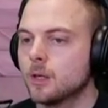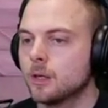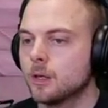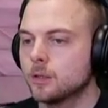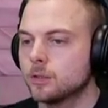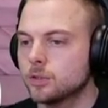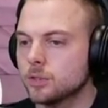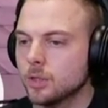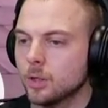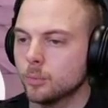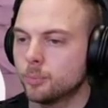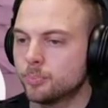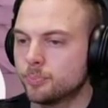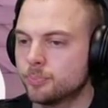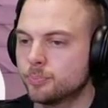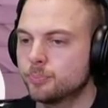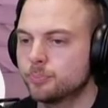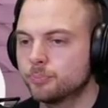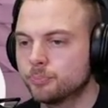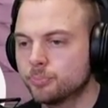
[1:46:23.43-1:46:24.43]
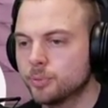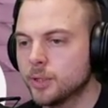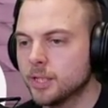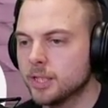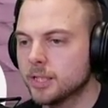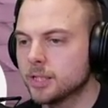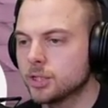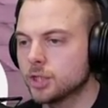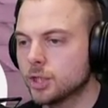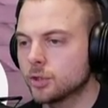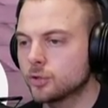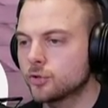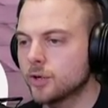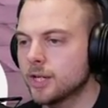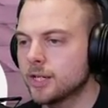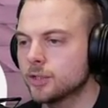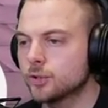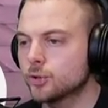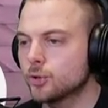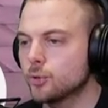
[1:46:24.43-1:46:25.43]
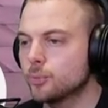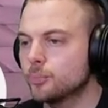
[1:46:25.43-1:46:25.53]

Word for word: So, brilliant young trainers who